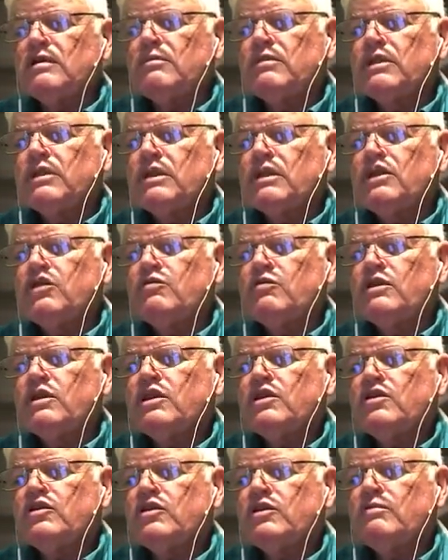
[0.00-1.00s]
but each
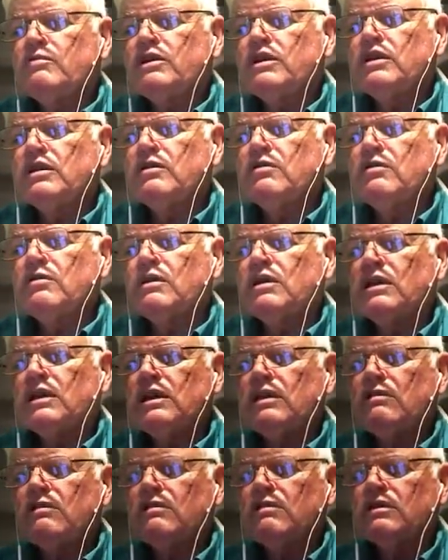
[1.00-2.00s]
one should be accorded
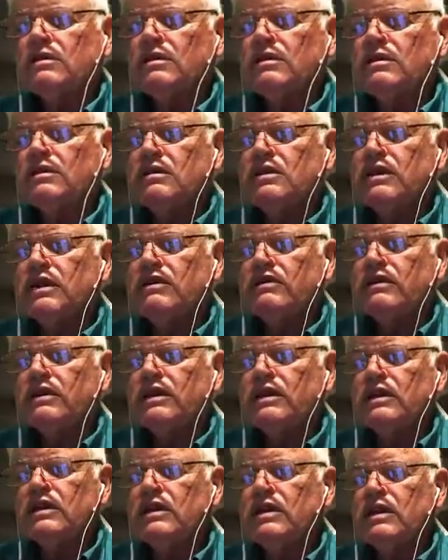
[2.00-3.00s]
equal
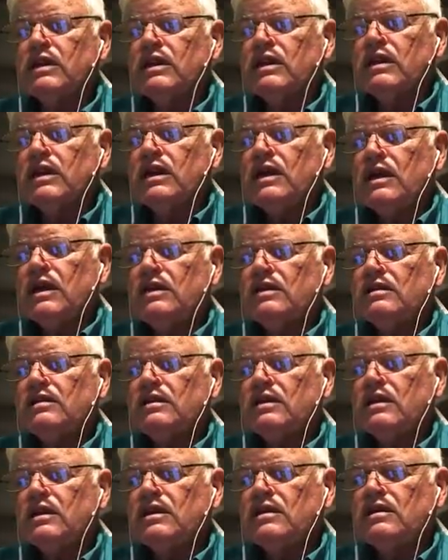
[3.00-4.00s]
sincerity as
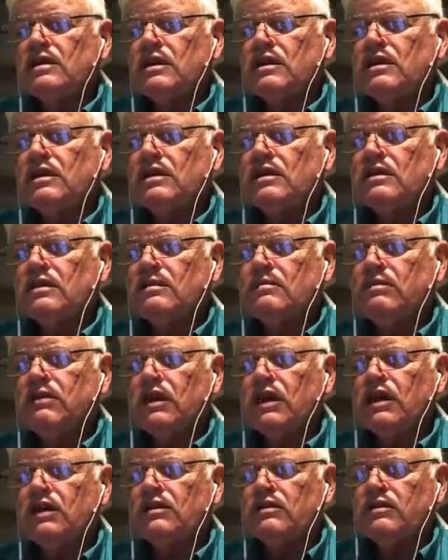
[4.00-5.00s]
today's idea is
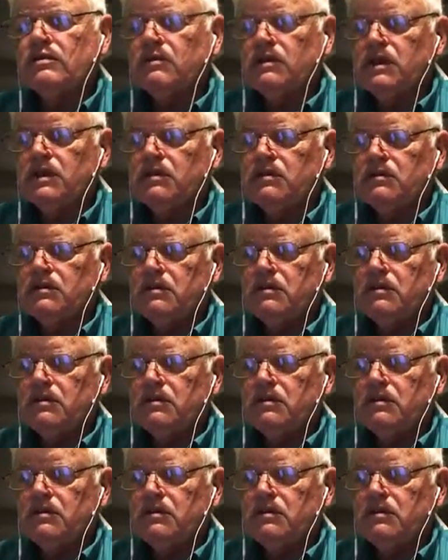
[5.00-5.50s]
applied to it.